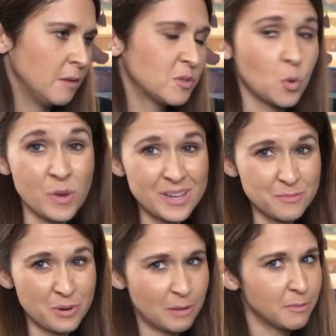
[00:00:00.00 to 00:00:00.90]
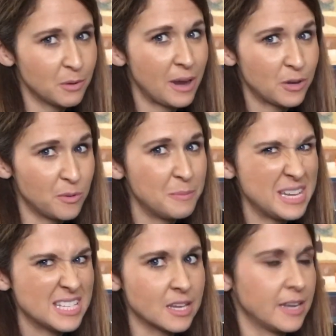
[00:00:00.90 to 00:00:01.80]
So we could probably write a
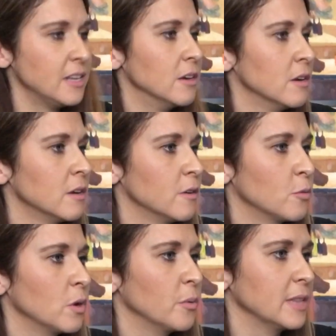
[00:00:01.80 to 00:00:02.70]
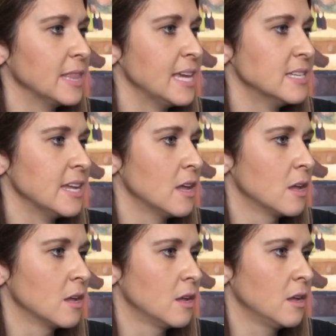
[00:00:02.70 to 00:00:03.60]
repeat sign here if we're really lazy.
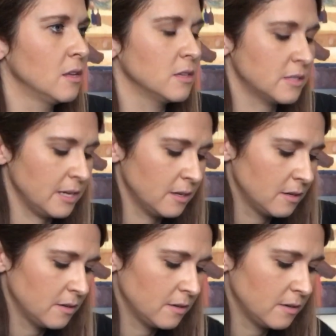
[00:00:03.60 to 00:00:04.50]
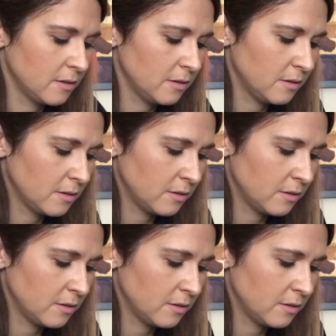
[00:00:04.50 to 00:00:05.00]
Let's see. 3,